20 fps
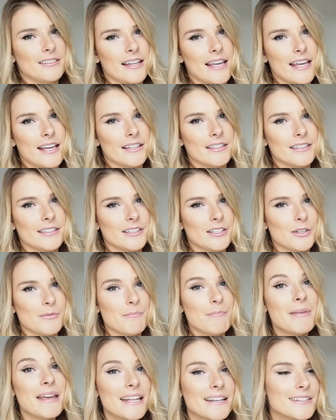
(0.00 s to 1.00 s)
like a little
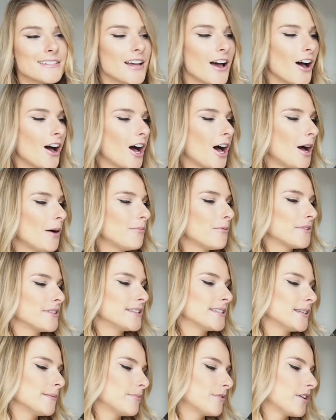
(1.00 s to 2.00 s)
mid top with a
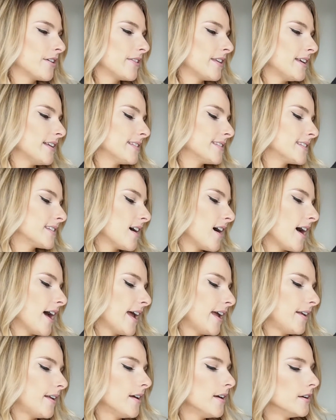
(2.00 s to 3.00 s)
zipper on the
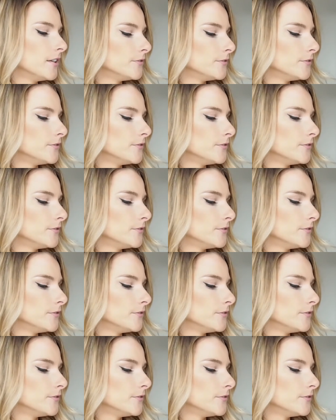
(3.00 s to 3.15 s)
inside.